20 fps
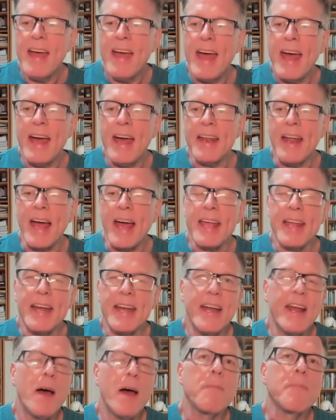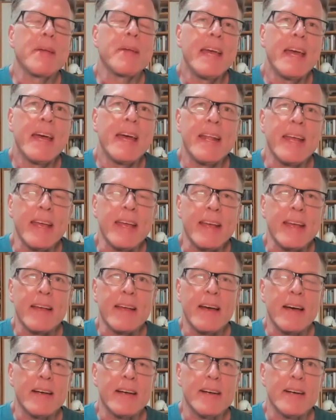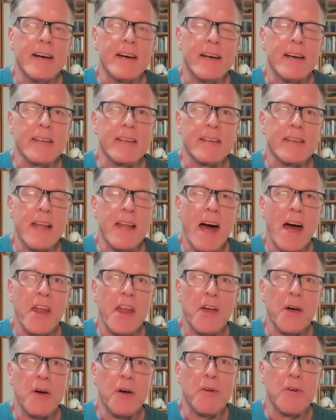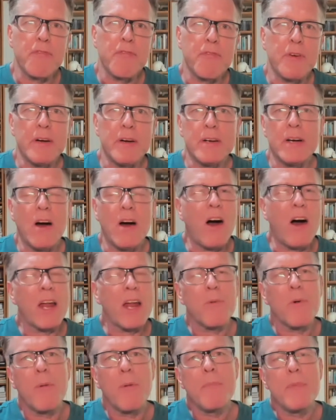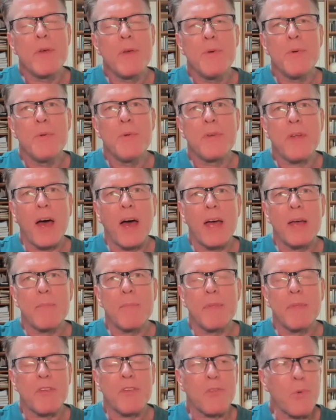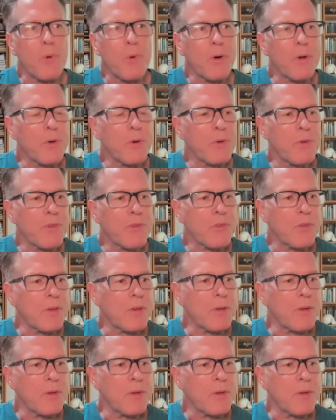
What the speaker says: And I ended up getting a lot of autoimmune type disorders.